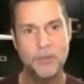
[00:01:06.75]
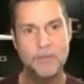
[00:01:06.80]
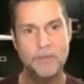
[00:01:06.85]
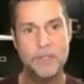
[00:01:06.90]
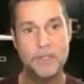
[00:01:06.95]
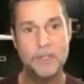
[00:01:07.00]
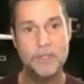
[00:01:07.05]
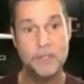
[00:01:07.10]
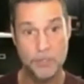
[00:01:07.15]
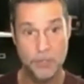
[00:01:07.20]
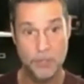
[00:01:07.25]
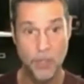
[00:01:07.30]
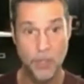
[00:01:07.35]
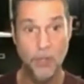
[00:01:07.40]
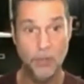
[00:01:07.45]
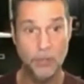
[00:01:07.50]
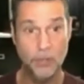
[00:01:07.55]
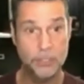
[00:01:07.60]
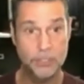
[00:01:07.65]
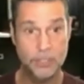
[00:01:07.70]
If it's
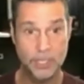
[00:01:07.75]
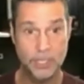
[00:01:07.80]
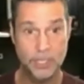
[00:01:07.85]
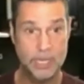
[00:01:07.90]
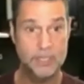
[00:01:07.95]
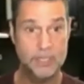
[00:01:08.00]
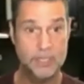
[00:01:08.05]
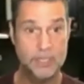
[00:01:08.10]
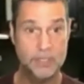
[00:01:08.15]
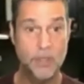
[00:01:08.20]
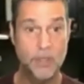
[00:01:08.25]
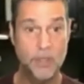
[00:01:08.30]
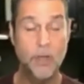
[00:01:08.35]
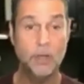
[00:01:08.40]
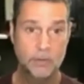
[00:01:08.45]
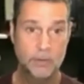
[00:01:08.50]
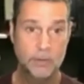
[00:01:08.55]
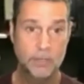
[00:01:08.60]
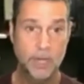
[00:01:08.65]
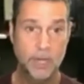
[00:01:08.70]
not, then it's
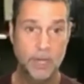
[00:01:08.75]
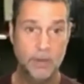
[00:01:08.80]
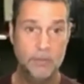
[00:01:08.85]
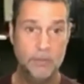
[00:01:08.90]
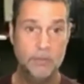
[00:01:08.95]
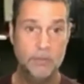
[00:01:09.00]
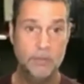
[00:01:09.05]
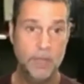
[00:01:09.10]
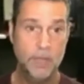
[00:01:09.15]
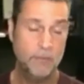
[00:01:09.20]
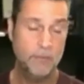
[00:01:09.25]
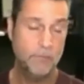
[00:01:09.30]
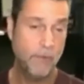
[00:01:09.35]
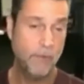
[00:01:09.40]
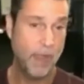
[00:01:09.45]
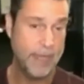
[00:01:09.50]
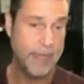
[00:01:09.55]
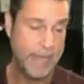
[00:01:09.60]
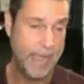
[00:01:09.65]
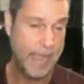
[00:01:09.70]
not. Right